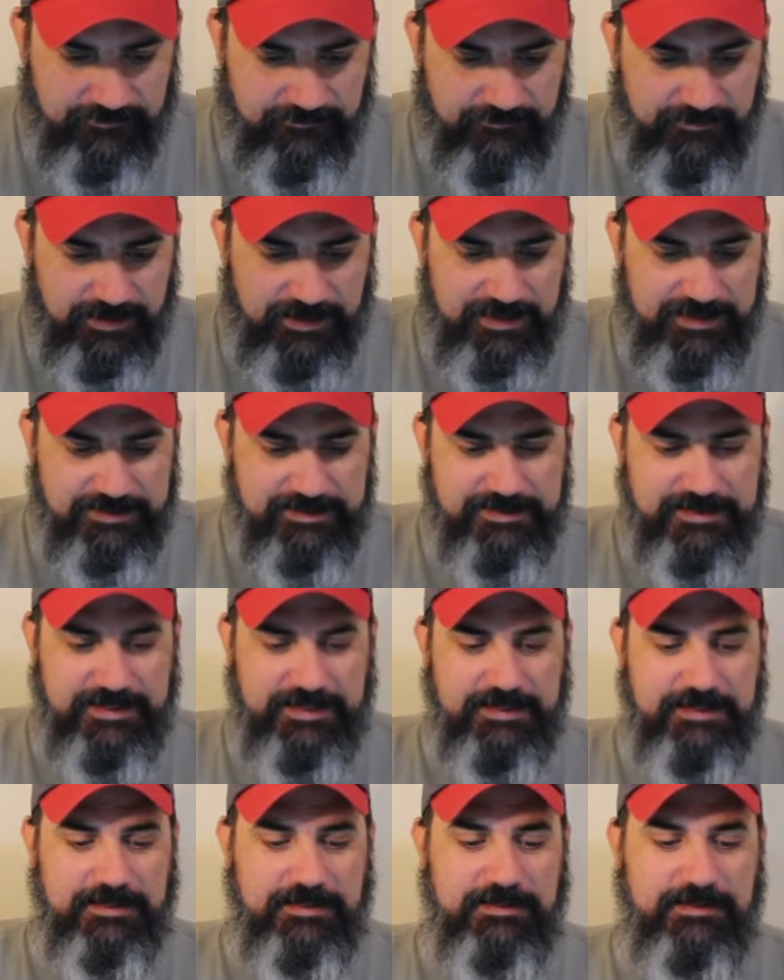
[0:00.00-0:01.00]

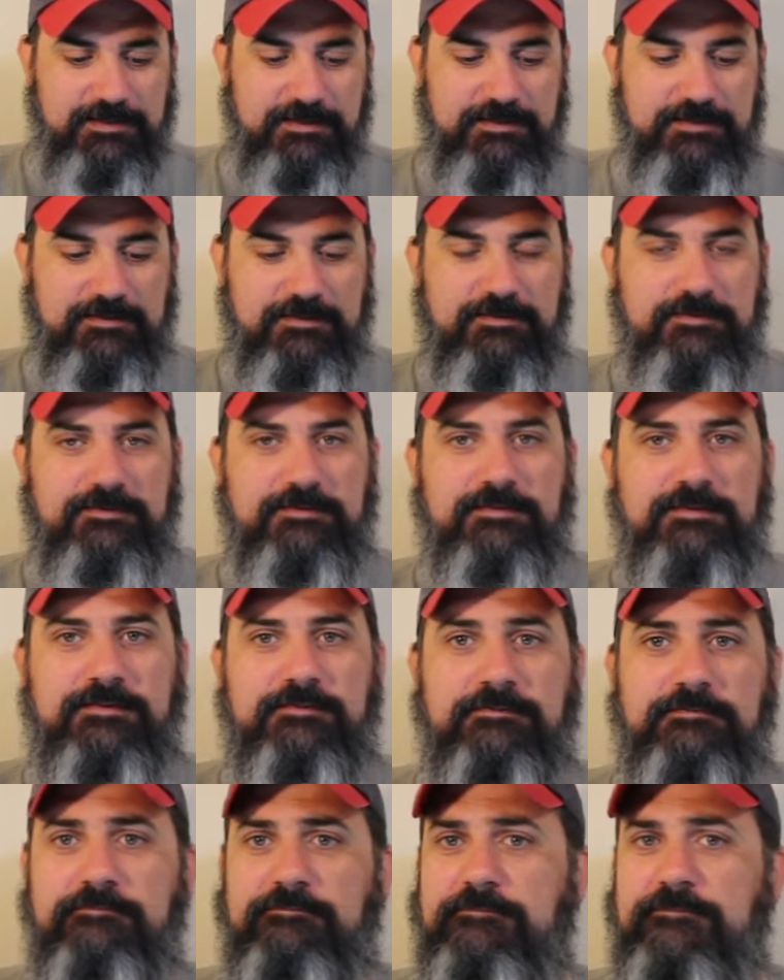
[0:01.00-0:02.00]
Valenti.
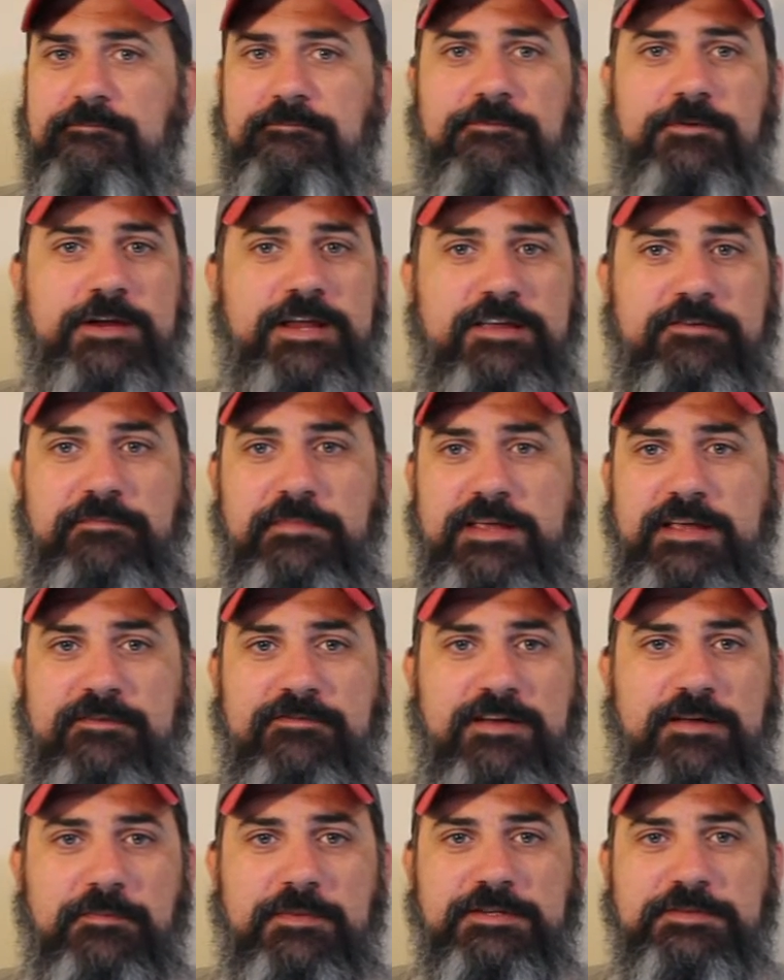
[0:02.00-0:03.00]
Forgive me
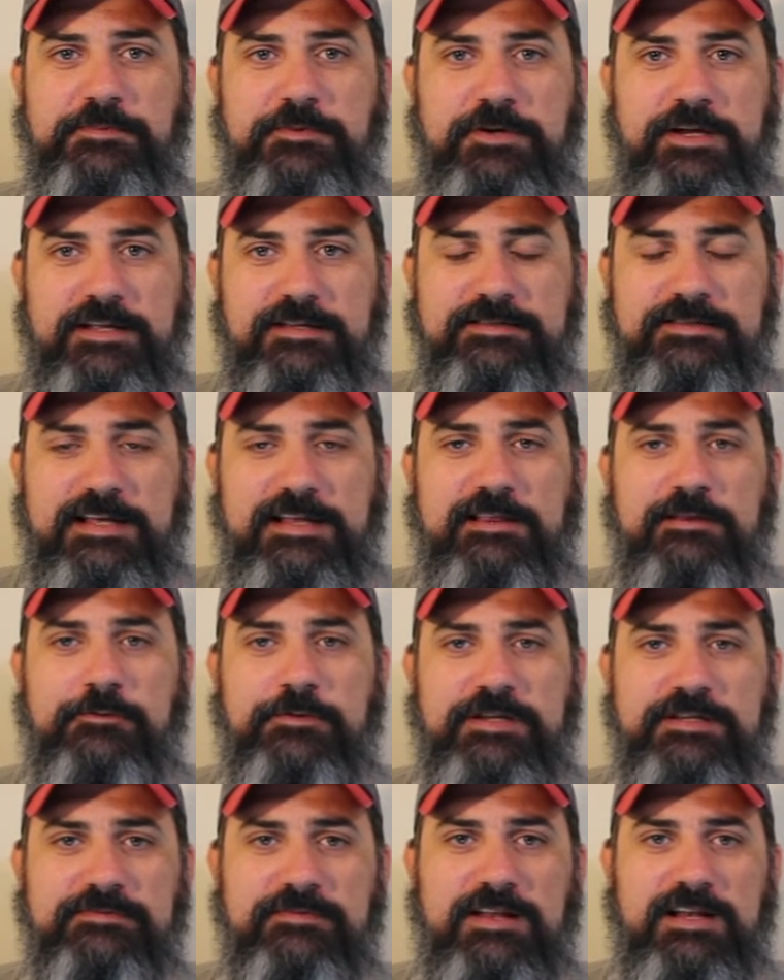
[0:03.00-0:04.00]
if I mispronounce that.
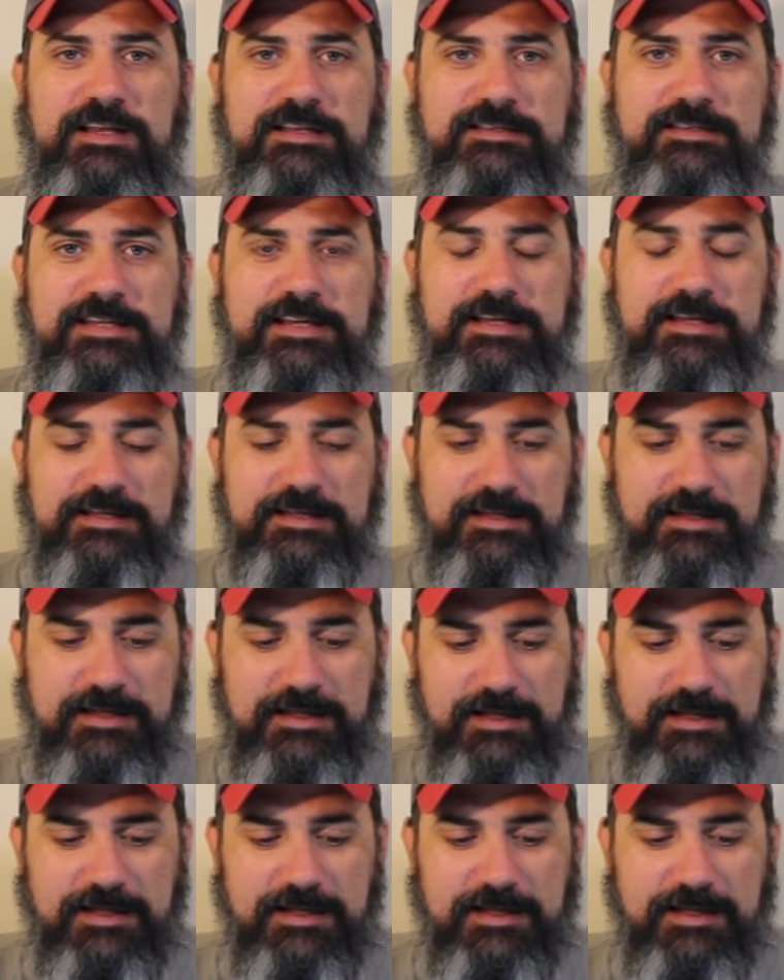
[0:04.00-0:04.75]
Luis Valenti.